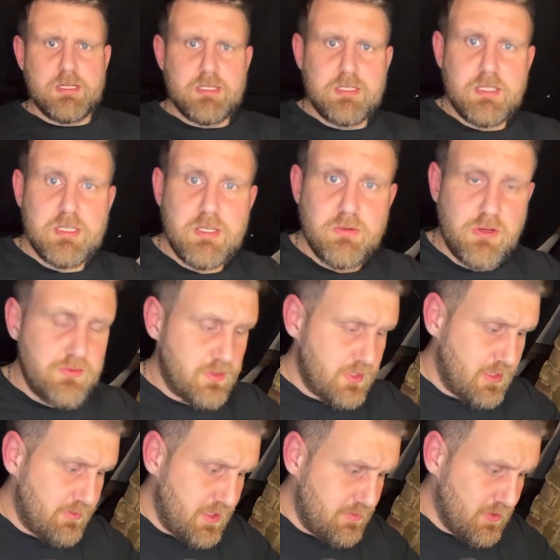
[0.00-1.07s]
And you won't see
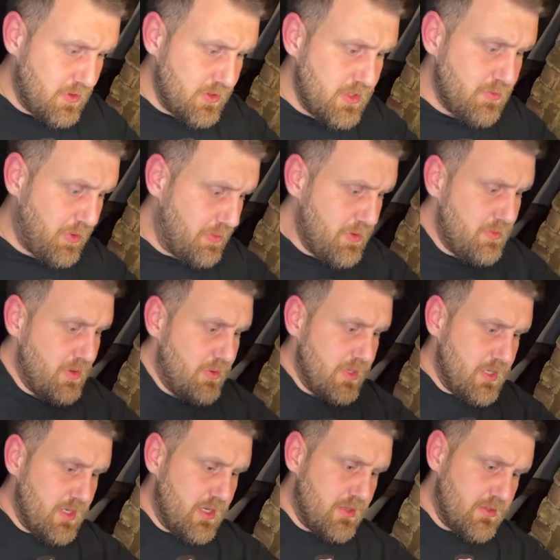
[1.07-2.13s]
him anymore. You probably will
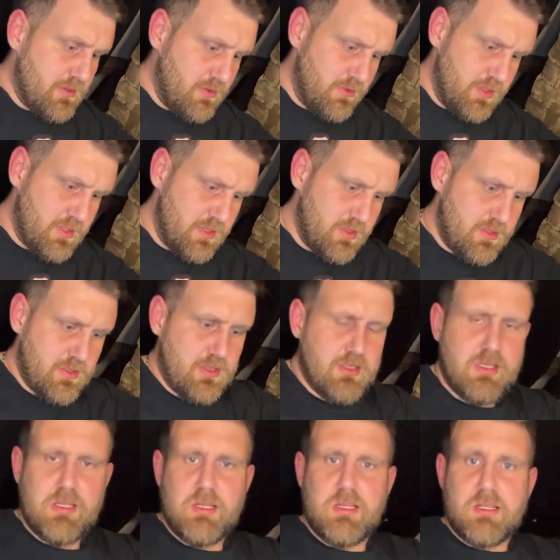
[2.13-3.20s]
in. Oh, this is
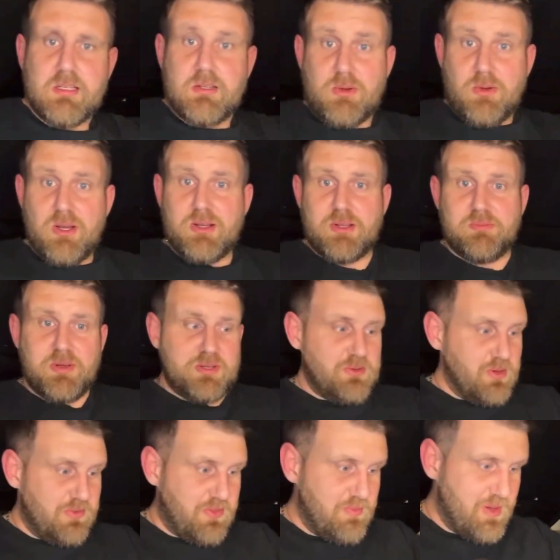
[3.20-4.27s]
quite a good bundle
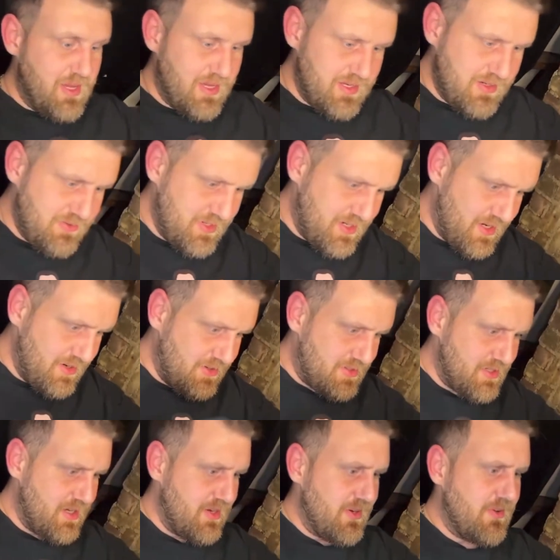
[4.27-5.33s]
off the bat. Here we go.
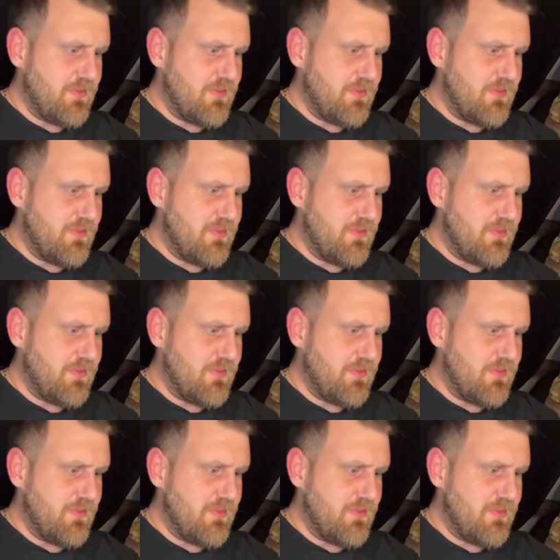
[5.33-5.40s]
So.